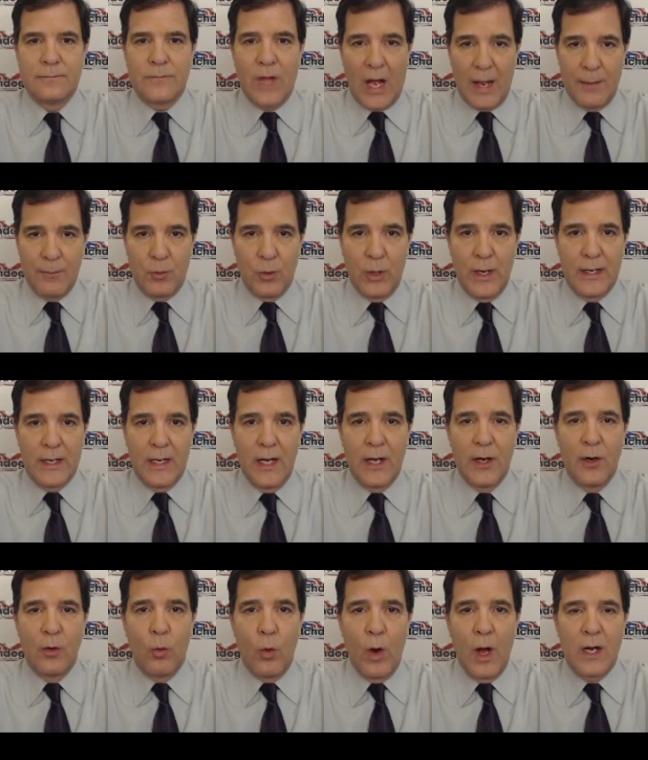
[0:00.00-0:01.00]
I'm Greg
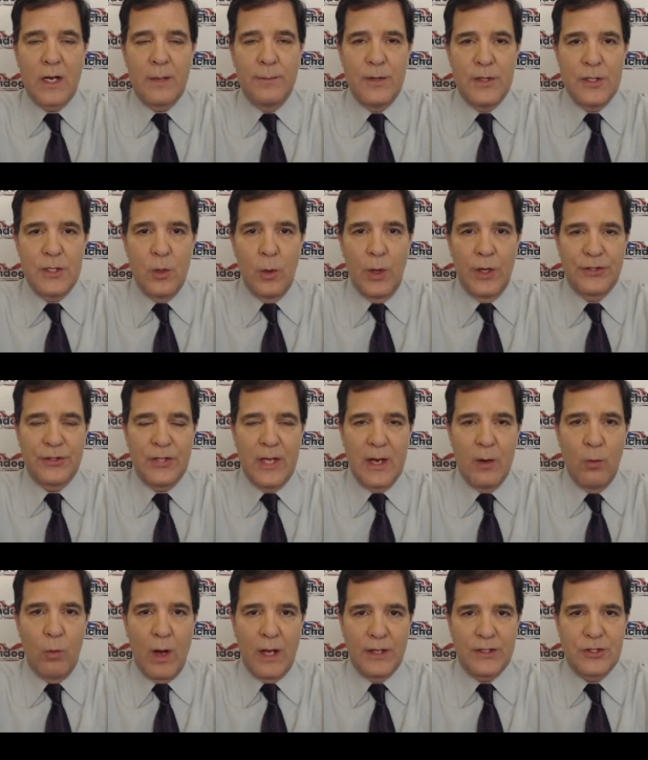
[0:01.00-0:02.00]
Hunter. Welcome to
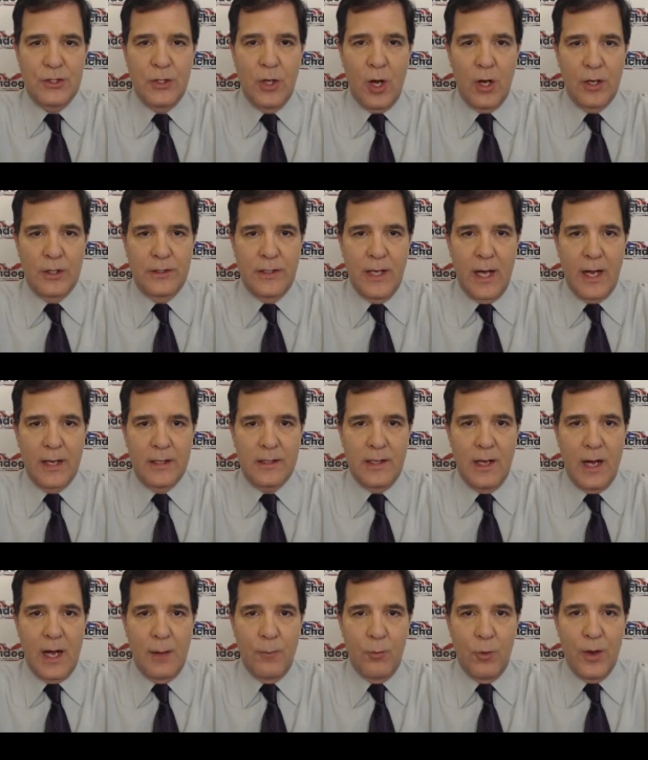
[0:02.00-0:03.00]

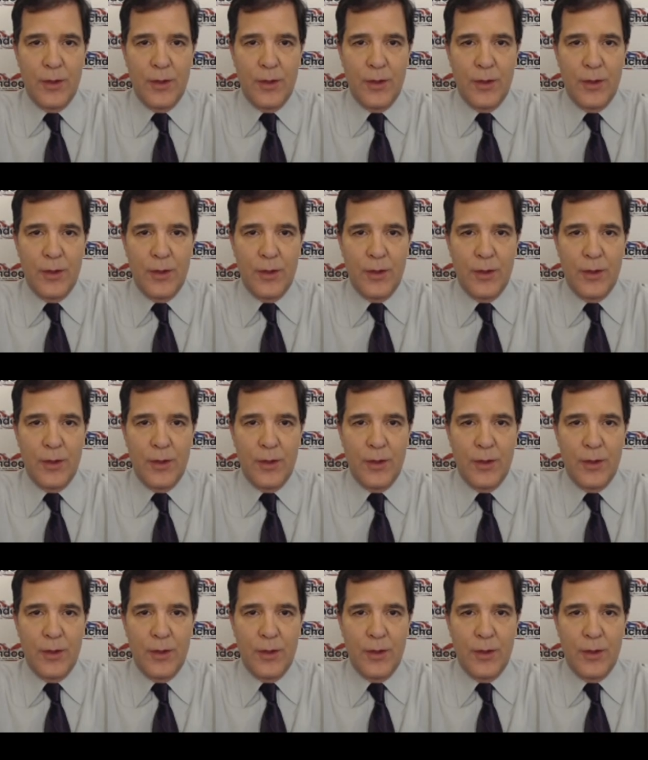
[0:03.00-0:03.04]
USAWatchdog.com.